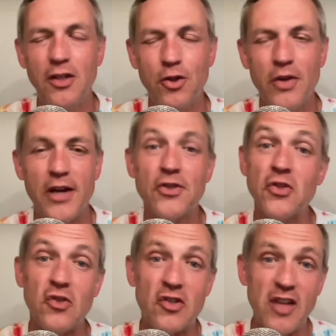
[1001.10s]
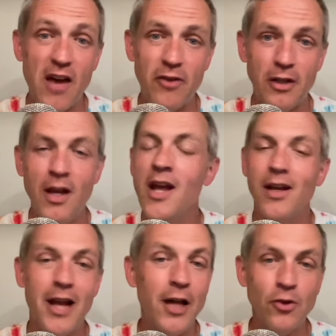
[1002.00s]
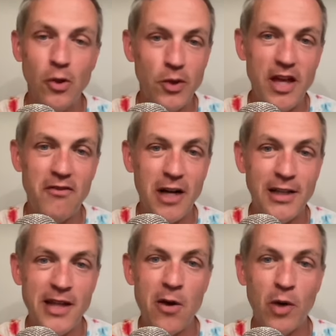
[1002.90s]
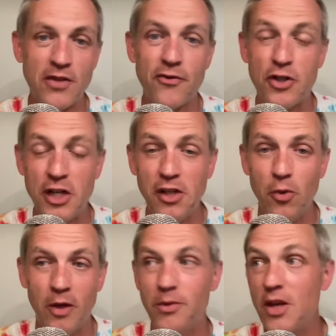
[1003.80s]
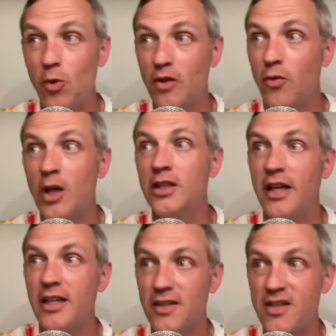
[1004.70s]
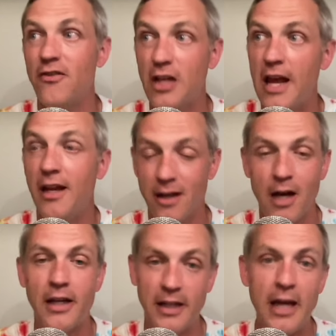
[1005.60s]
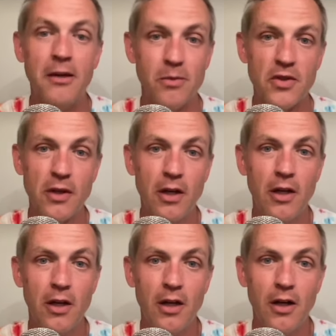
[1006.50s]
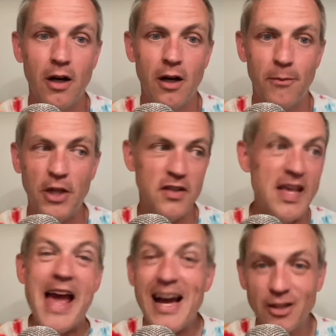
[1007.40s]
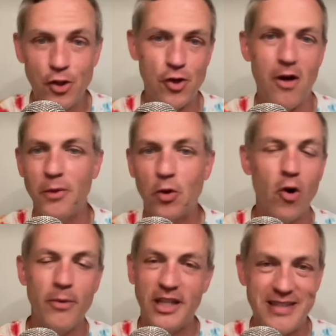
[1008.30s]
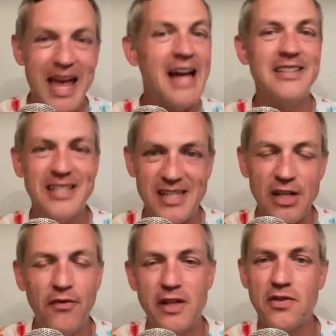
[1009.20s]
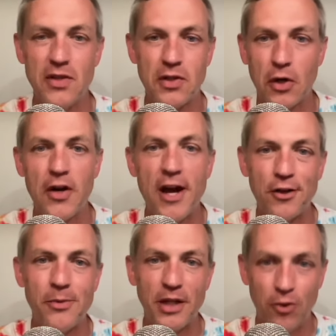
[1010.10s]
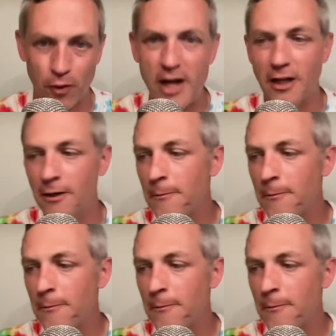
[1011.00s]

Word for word: in 2007, not only would they have gotten that West Virginia win, but they would have won like seven, eight, nine games uh, because they had LeSean McCoy because they had this defense that turned out to be great.